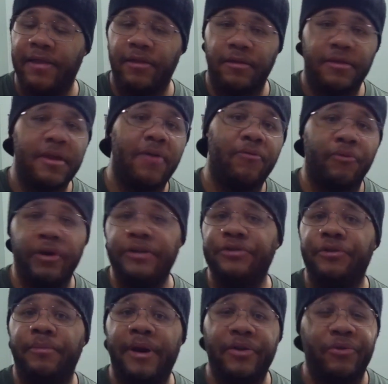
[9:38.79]
This stuff runs
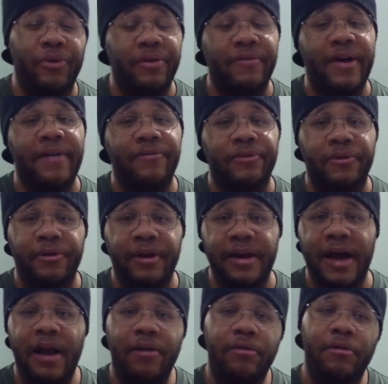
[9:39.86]
you about $25 to $30
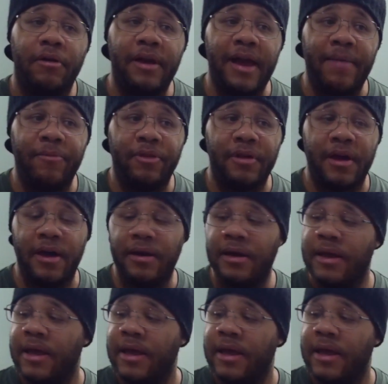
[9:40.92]
on Amazon.